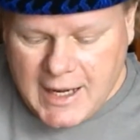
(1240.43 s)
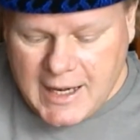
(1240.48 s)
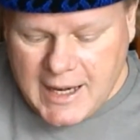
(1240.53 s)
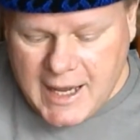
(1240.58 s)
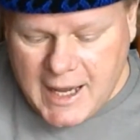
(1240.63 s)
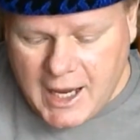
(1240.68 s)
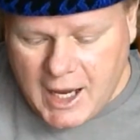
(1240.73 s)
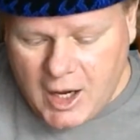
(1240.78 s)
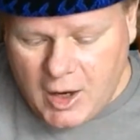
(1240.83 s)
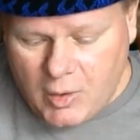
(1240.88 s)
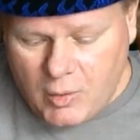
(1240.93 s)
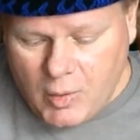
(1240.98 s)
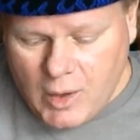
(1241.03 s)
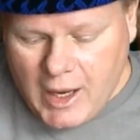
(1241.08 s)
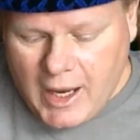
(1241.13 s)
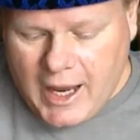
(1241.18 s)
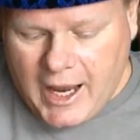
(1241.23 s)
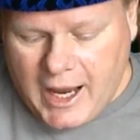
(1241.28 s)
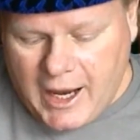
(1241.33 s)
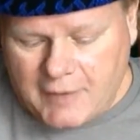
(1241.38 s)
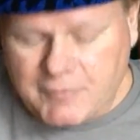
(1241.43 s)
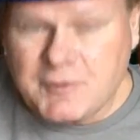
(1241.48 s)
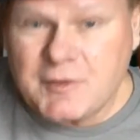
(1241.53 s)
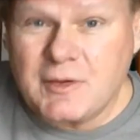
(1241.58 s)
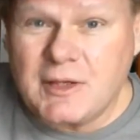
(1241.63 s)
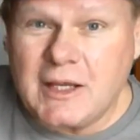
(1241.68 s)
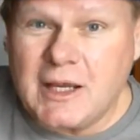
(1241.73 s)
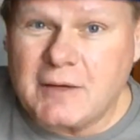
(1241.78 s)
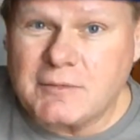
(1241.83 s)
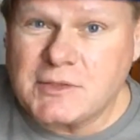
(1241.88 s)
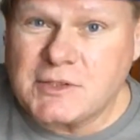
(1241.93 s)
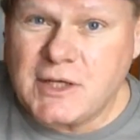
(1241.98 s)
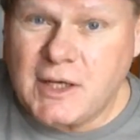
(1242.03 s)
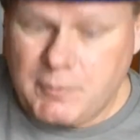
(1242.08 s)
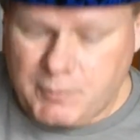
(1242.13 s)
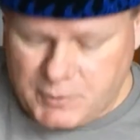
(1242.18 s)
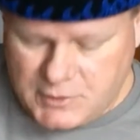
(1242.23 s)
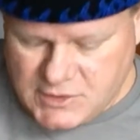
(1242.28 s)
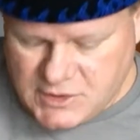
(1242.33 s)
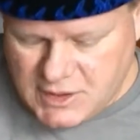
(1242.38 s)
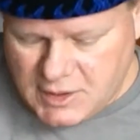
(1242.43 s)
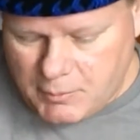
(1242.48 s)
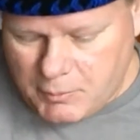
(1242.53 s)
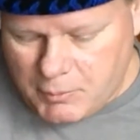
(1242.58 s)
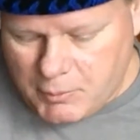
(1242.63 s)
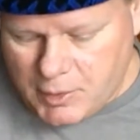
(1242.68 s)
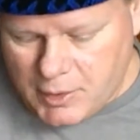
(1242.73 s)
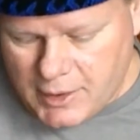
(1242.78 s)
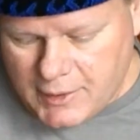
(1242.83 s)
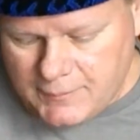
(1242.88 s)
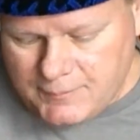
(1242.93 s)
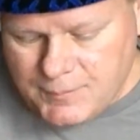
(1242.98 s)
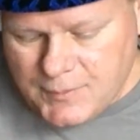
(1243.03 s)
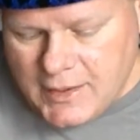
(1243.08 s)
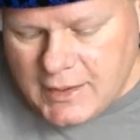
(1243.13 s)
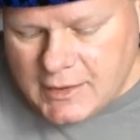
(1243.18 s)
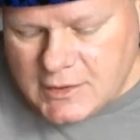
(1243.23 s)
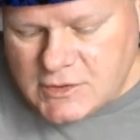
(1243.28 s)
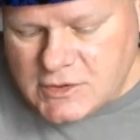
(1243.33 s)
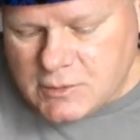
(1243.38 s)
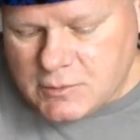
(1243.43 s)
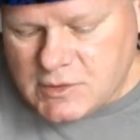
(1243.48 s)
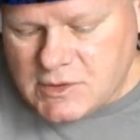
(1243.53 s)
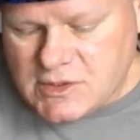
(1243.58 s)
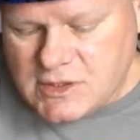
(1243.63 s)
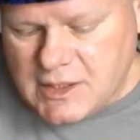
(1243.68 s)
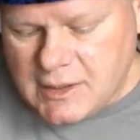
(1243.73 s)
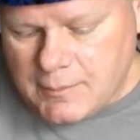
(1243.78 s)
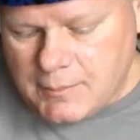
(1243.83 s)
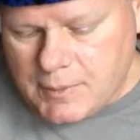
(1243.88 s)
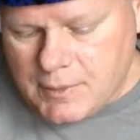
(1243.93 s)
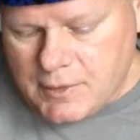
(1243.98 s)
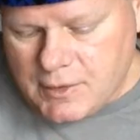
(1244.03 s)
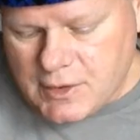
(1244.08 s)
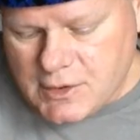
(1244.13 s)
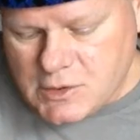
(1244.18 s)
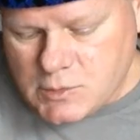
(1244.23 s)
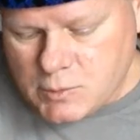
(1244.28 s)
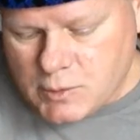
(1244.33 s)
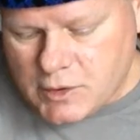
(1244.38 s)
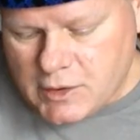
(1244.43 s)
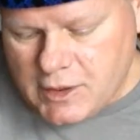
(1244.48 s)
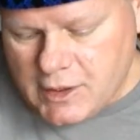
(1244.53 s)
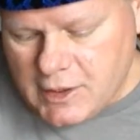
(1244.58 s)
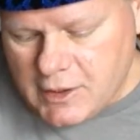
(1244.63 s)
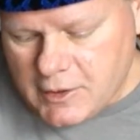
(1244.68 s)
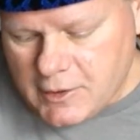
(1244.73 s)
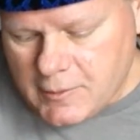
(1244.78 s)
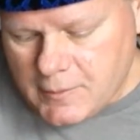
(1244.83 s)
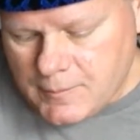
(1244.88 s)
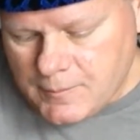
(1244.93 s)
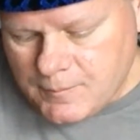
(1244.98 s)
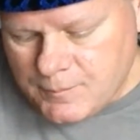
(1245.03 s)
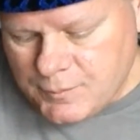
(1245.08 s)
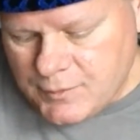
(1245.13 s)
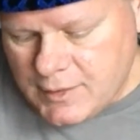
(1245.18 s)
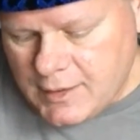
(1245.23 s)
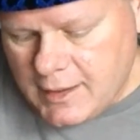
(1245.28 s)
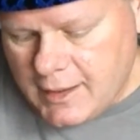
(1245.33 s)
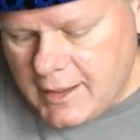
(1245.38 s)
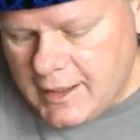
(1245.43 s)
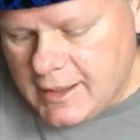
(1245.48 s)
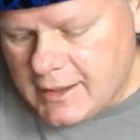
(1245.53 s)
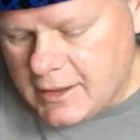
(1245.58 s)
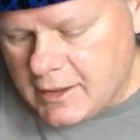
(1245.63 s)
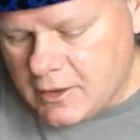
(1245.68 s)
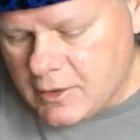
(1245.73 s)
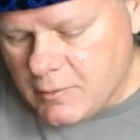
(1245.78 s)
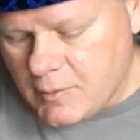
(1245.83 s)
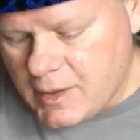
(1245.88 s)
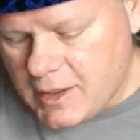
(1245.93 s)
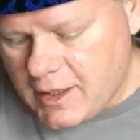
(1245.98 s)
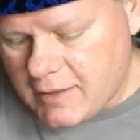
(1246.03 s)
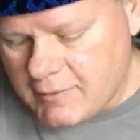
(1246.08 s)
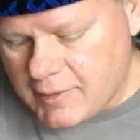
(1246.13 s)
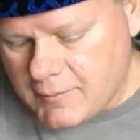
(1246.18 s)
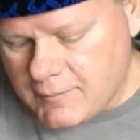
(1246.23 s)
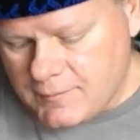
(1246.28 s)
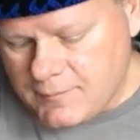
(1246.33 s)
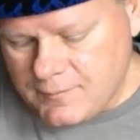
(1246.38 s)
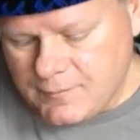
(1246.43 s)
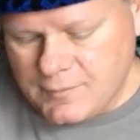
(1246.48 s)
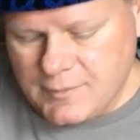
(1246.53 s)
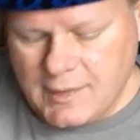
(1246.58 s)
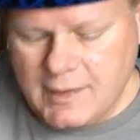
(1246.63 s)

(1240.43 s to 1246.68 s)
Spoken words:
Now, after the F shape, we skip 1. So we skip this one here, and here we have it.